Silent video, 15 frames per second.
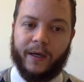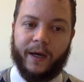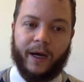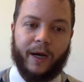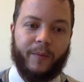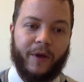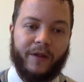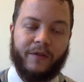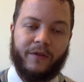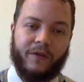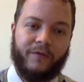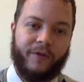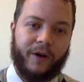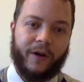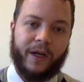Um, and this is
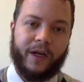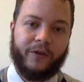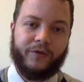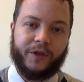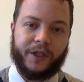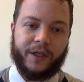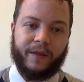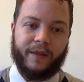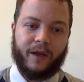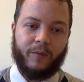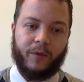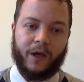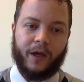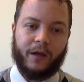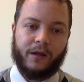a very interesting thing
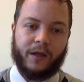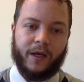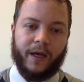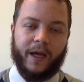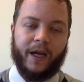because